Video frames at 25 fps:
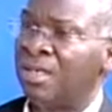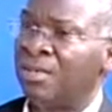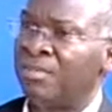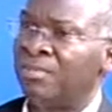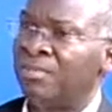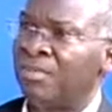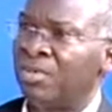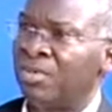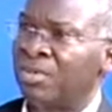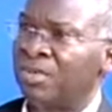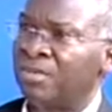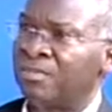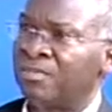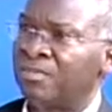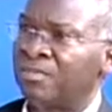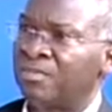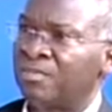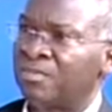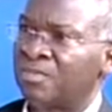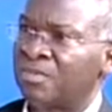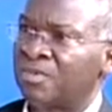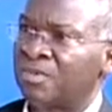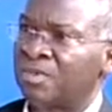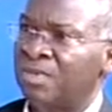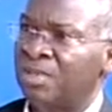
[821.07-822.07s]
but
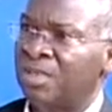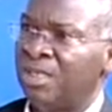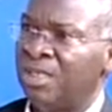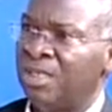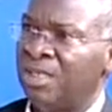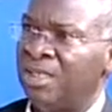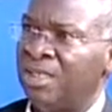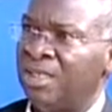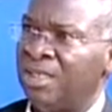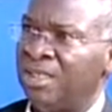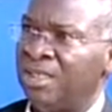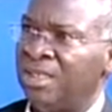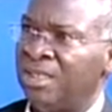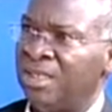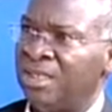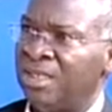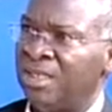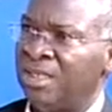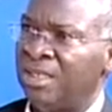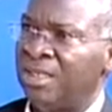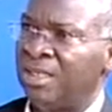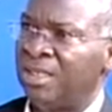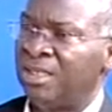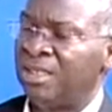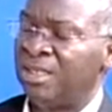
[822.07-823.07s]

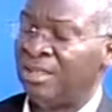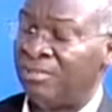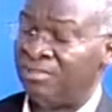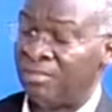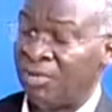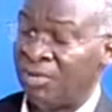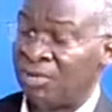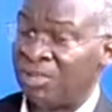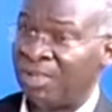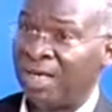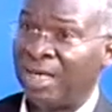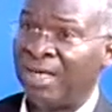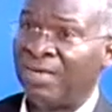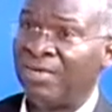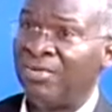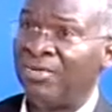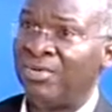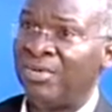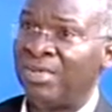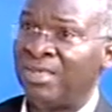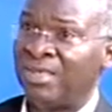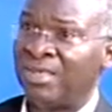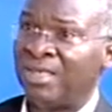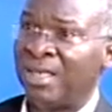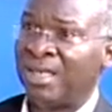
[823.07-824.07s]
the much I know
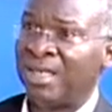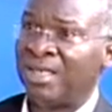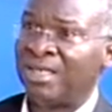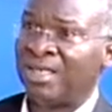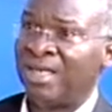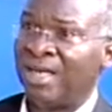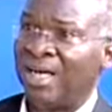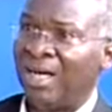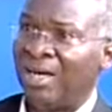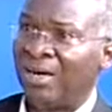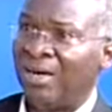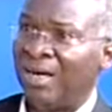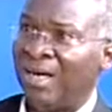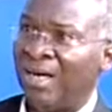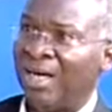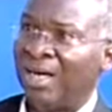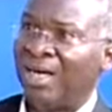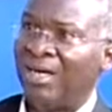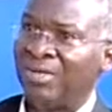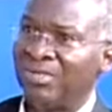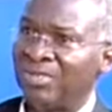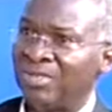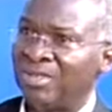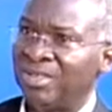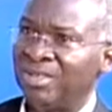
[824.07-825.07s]
is that our
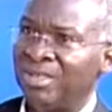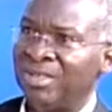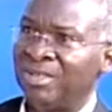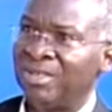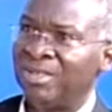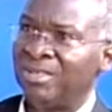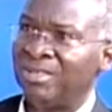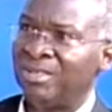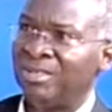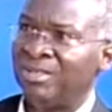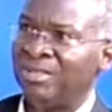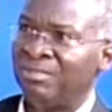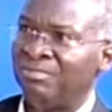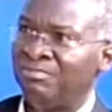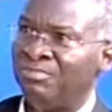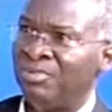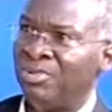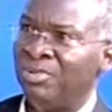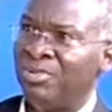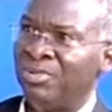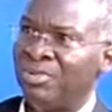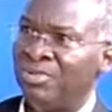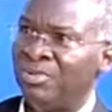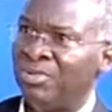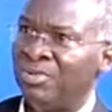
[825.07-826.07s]
housing is
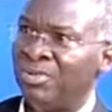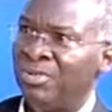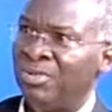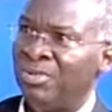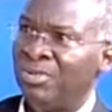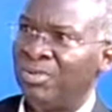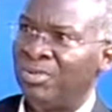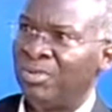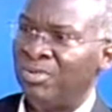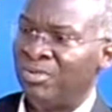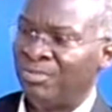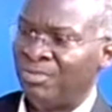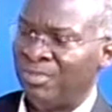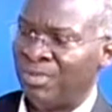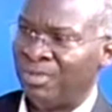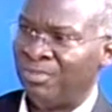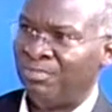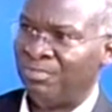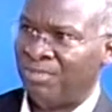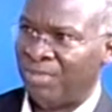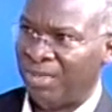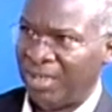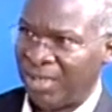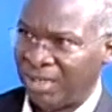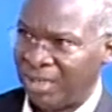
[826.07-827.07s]
built with
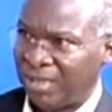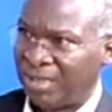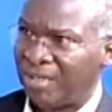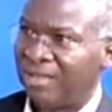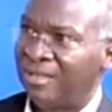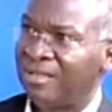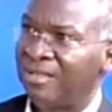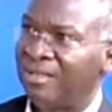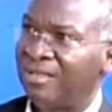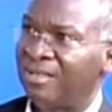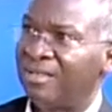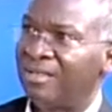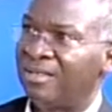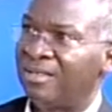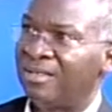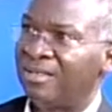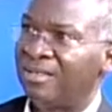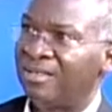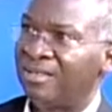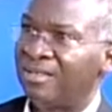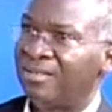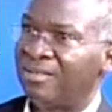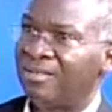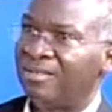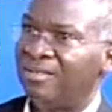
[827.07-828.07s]
brick,
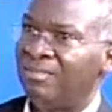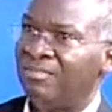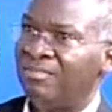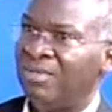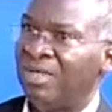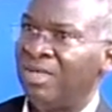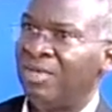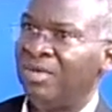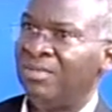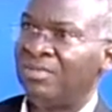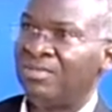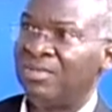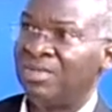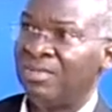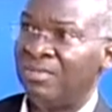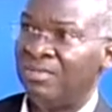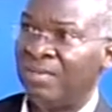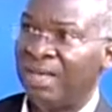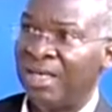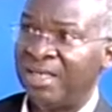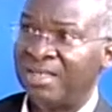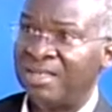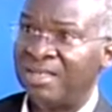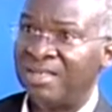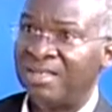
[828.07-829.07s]
made of
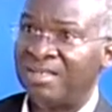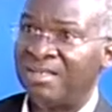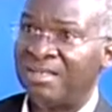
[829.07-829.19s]
cement.